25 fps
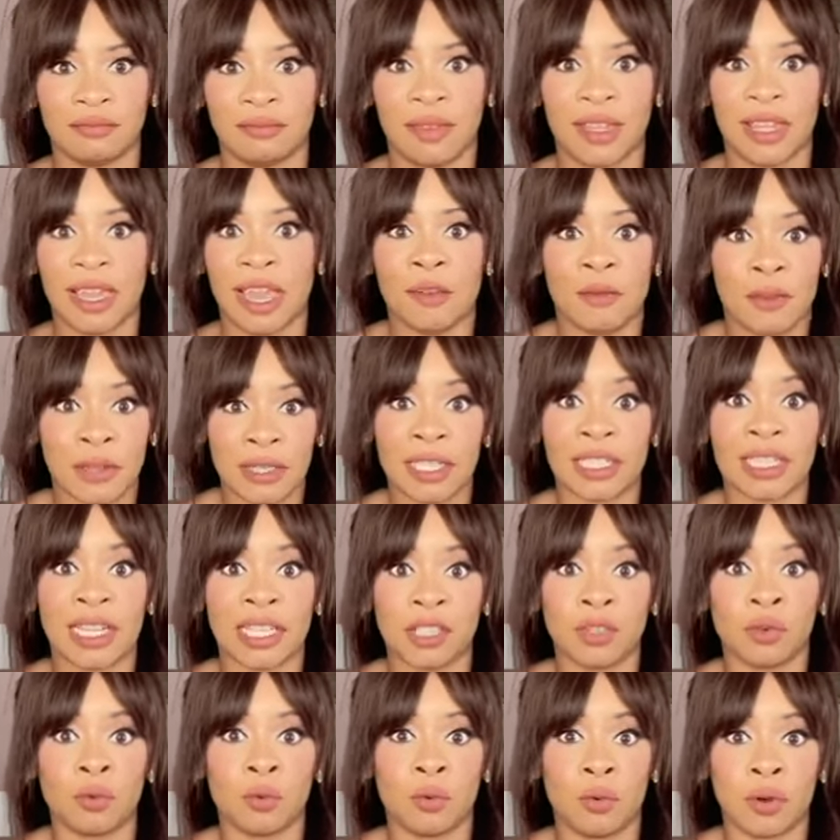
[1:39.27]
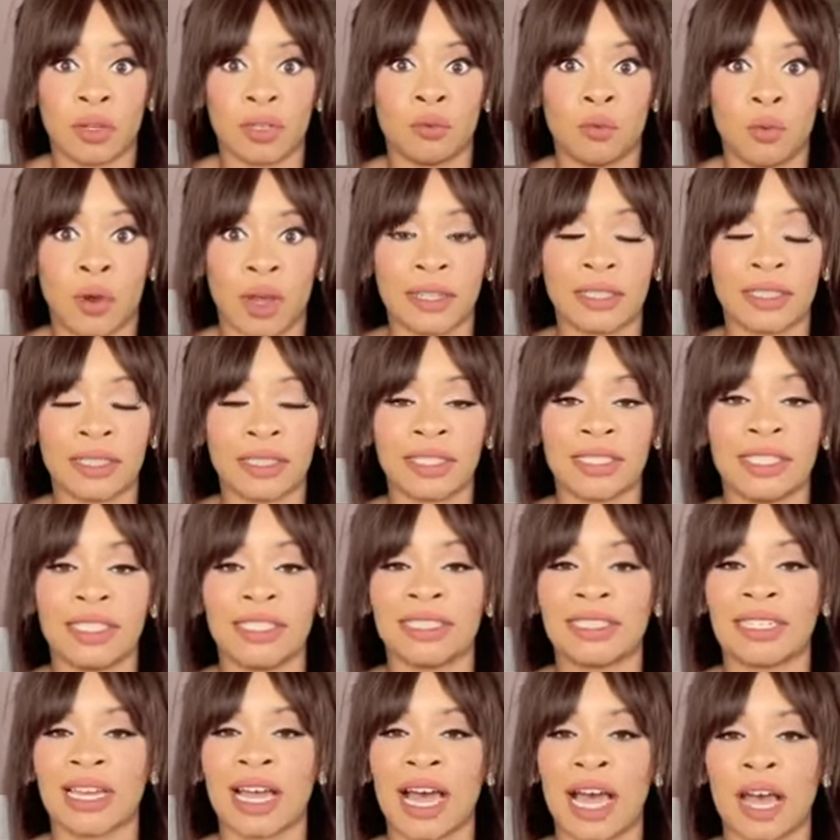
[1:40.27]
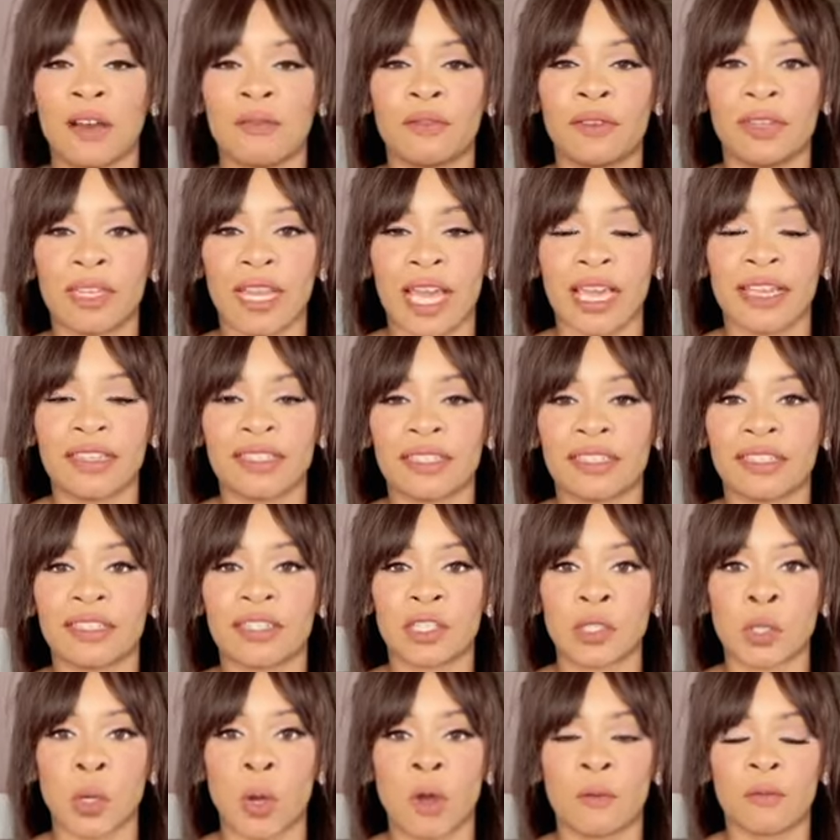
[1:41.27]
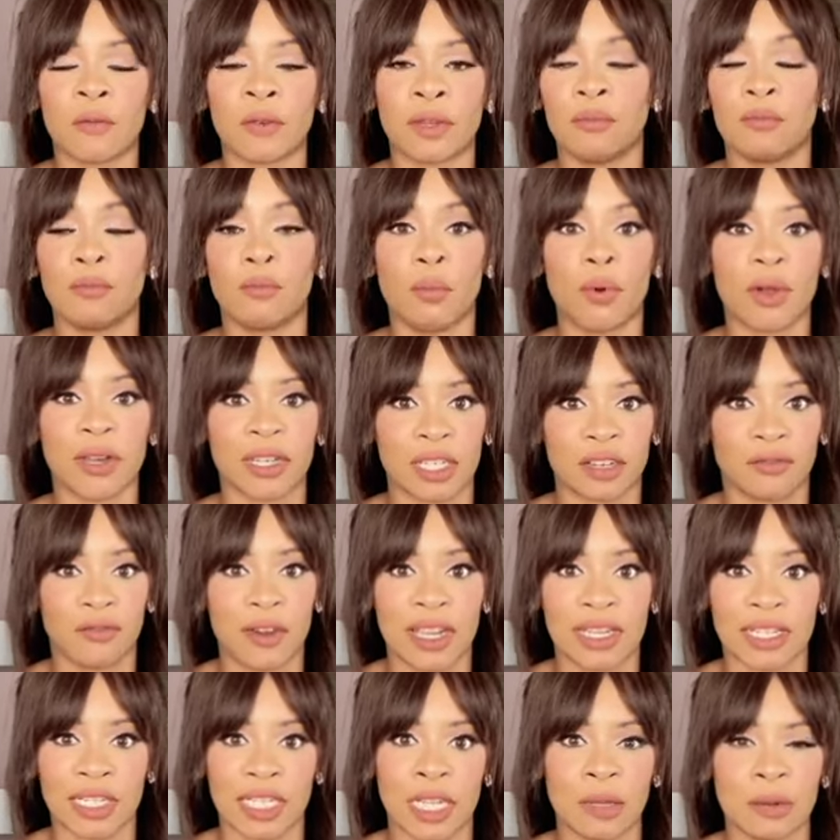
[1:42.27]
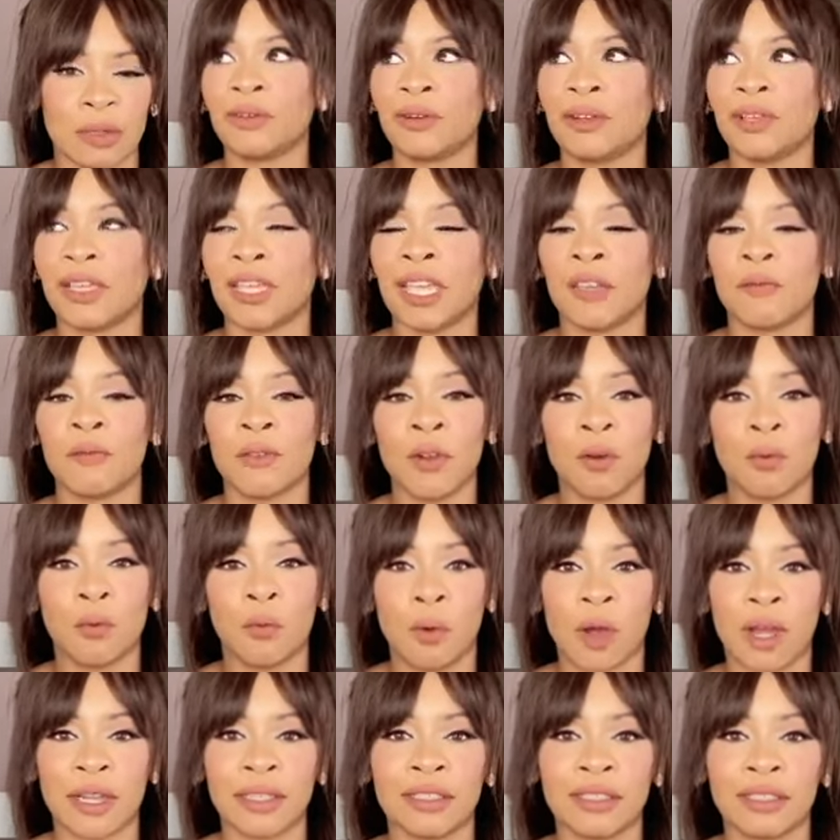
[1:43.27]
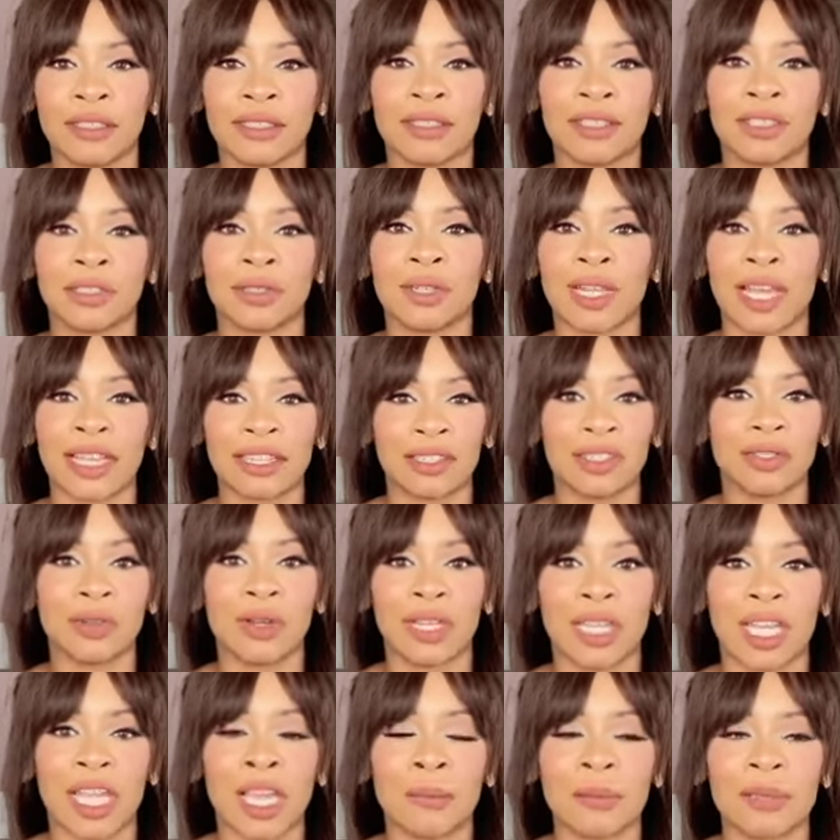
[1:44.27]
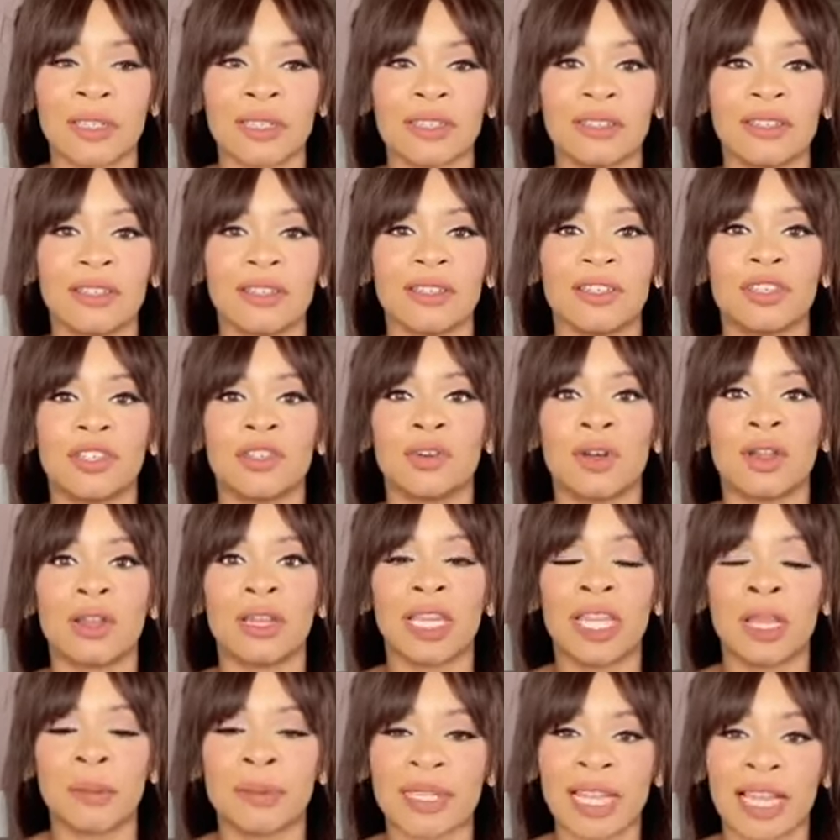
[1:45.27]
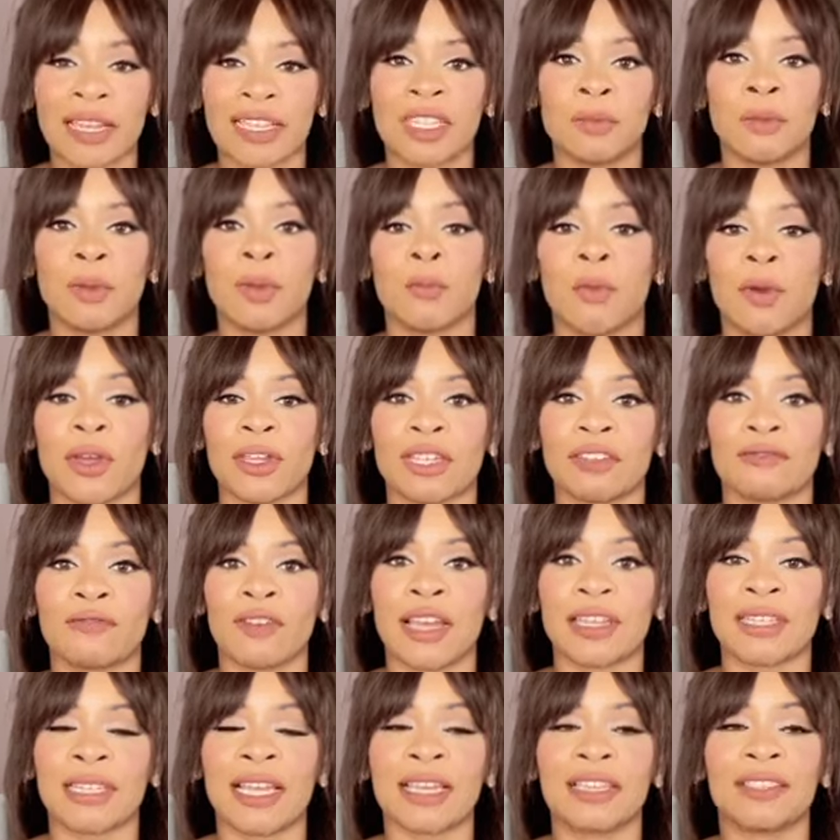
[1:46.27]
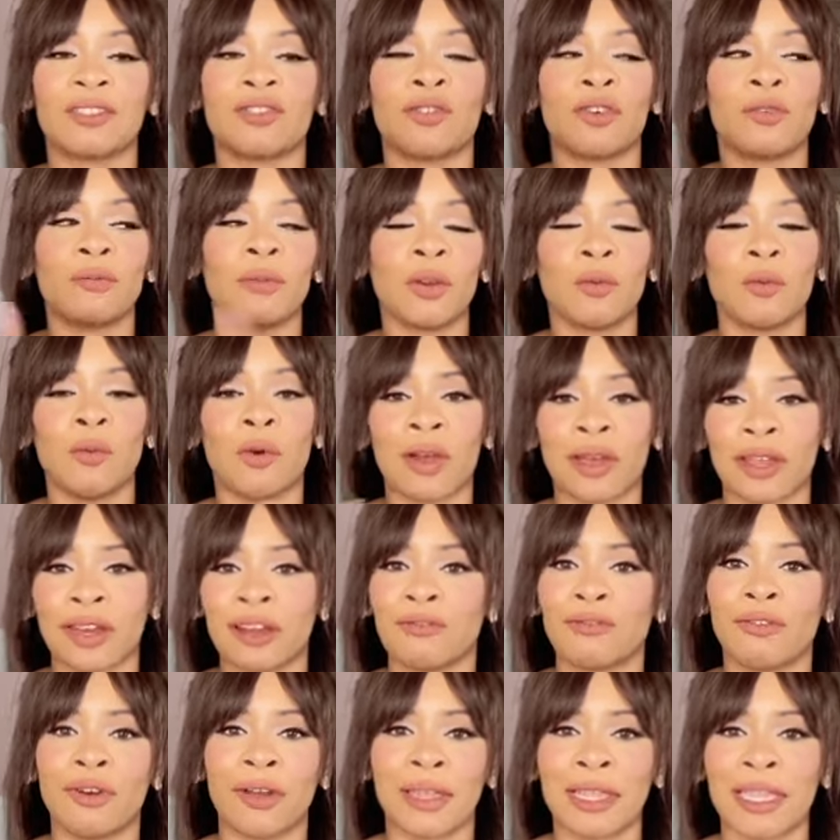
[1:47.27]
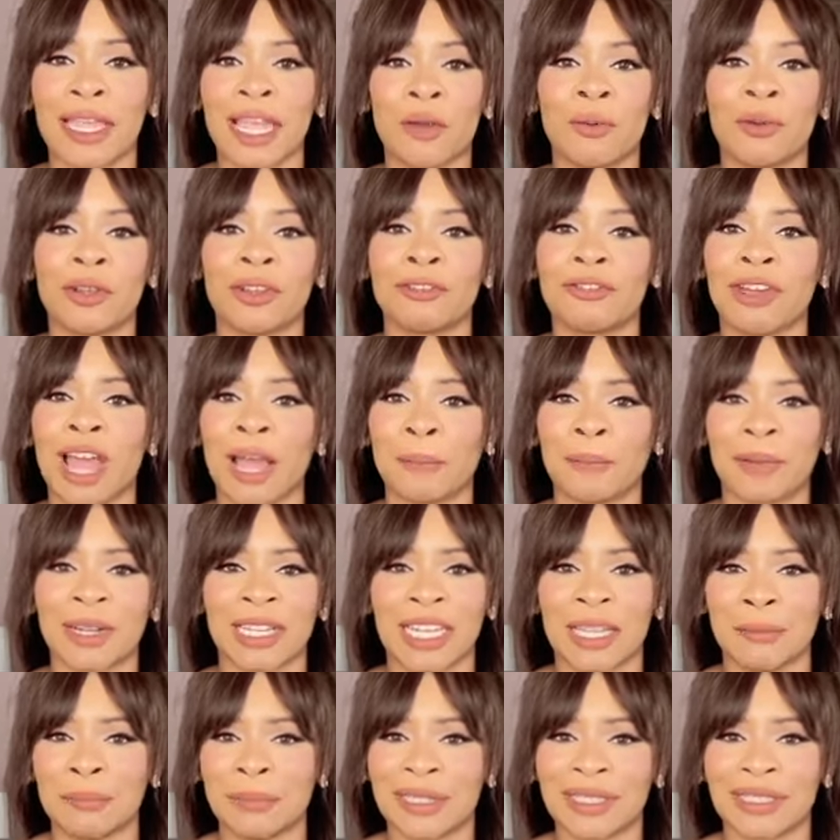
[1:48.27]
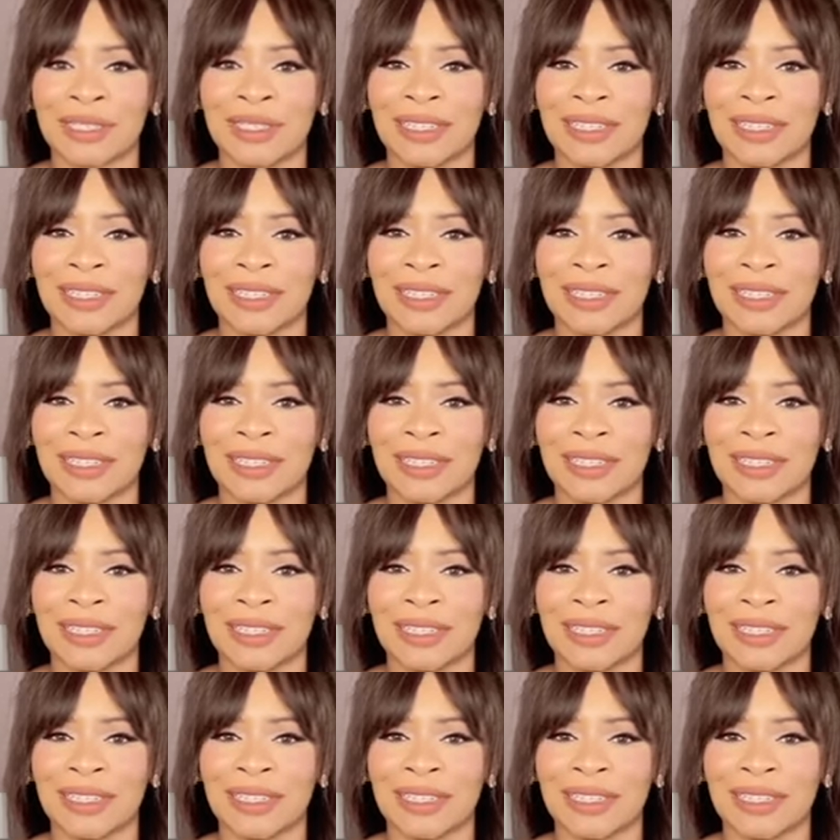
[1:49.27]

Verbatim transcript: everything that you would want to have nice soft moisturized lips if you want to, to lighten your lips your lips has to be moisturized like don't be walking around here with cracked lips